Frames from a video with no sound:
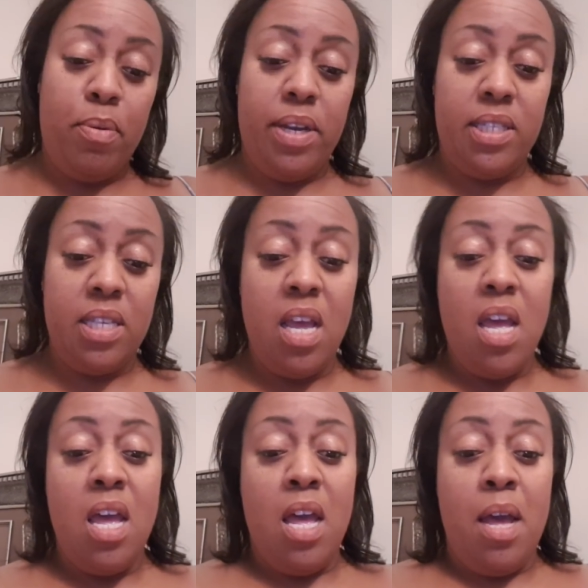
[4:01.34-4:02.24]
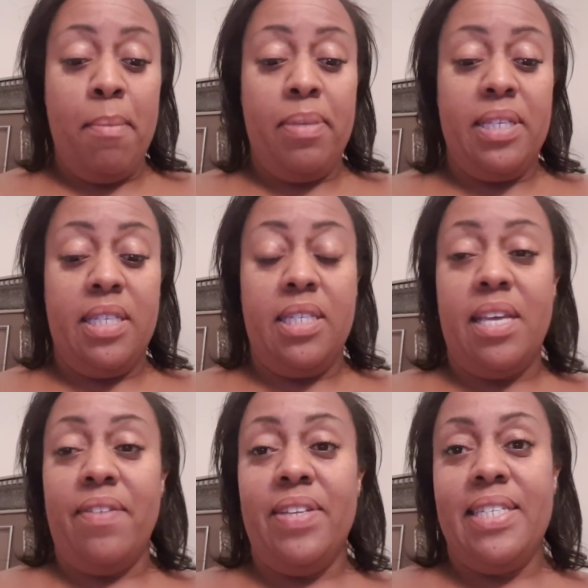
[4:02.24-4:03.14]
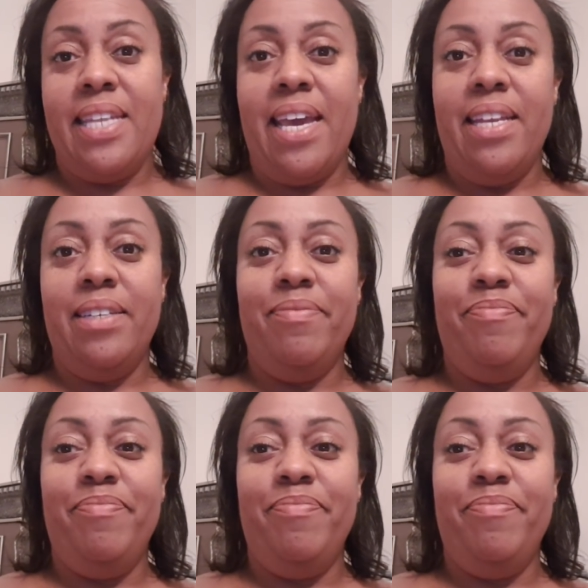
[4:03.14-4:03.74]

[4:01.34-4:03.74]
points plus the 7 is 10.